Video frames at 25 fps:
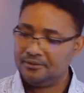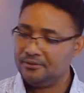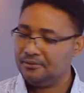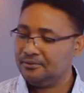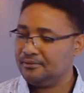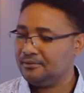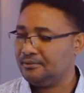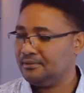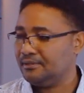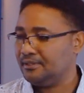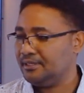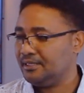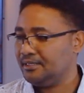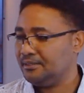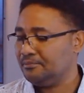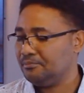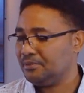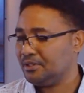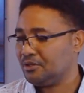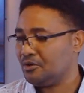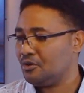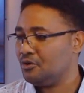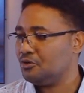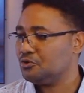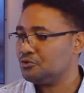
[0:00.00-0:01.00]
and
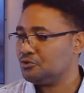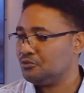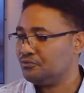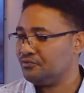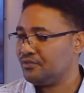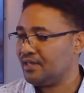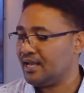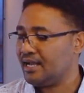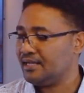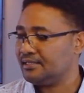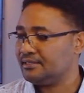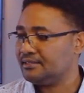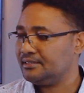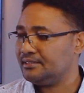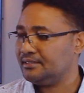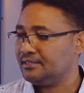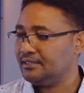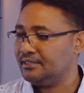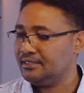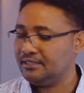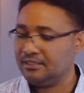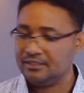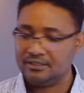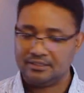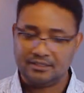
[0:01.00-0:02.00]
because of that,
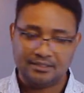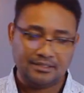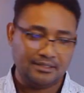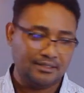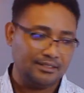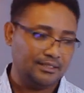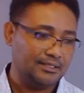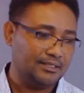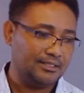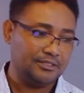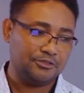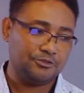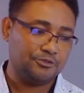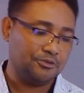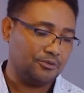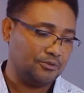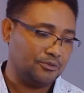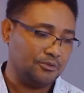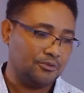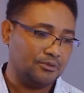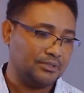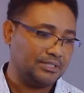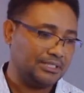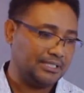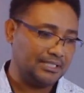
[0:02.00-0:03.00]
he later on
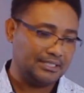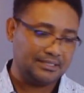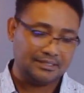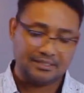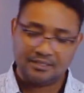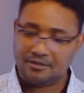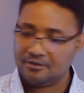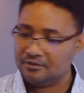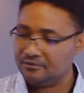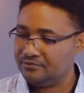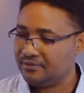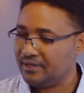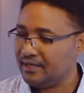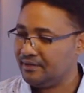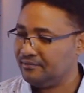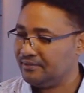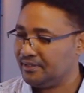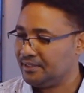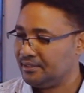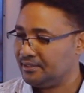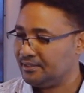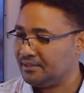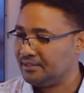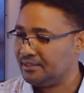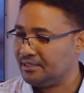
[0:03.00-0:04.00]
got kicked out of
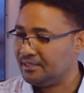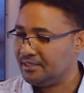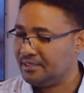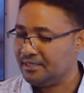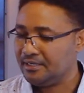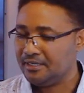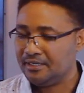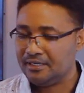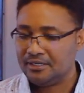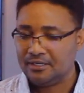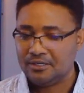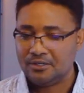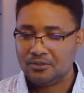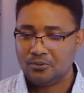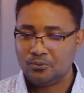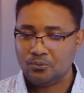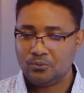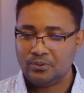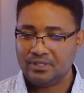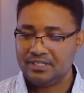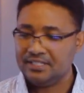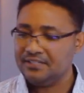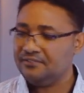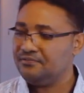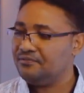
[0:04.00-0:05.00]
heaven.
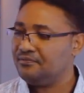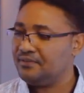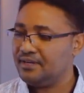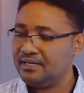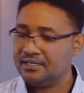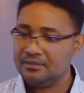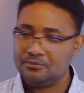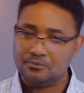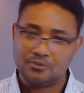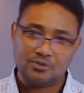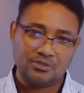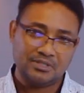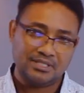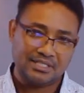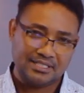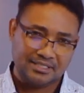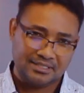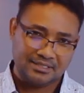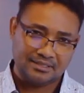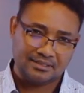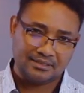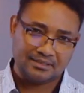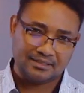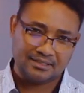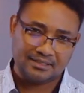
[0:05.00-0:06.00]
We did find more
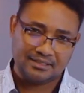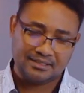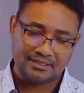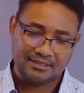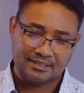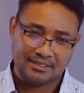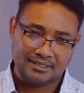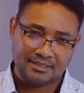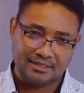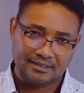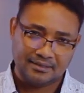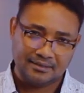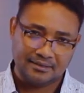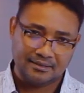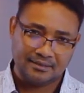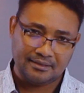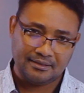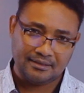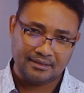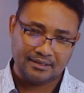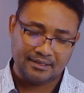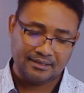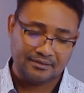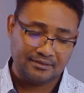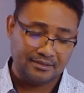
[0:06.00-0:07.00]
details in,
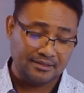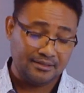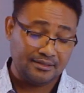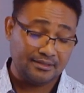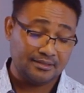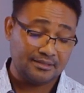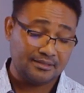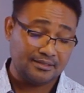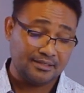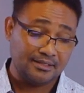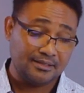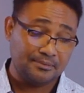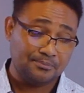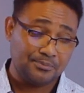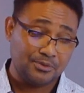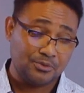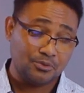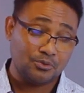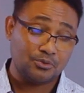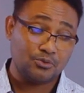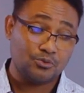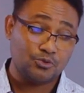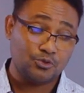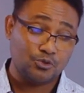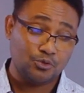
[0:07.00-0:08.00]
I think it's an
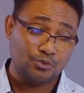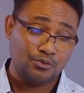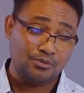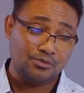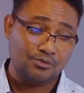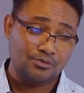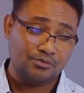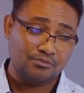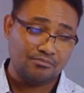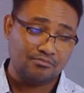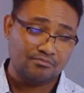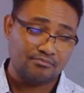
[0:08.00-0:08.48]
episode 2.